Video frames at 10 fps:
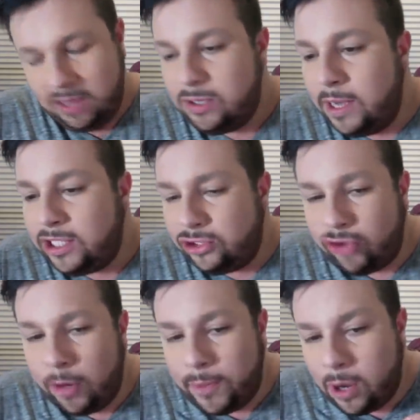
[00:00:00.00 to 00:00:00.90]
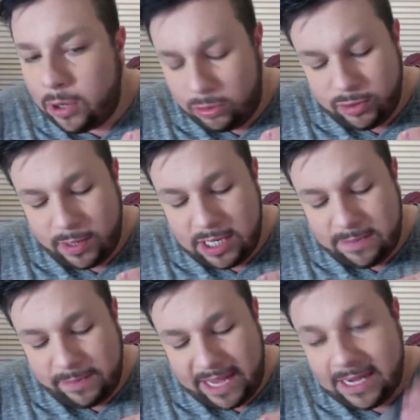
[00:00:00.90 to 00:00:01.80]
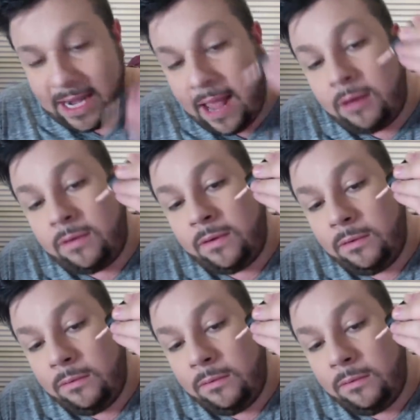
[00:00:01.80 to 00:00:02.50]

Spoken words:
Do I just drop it on? Do I need to blend it out?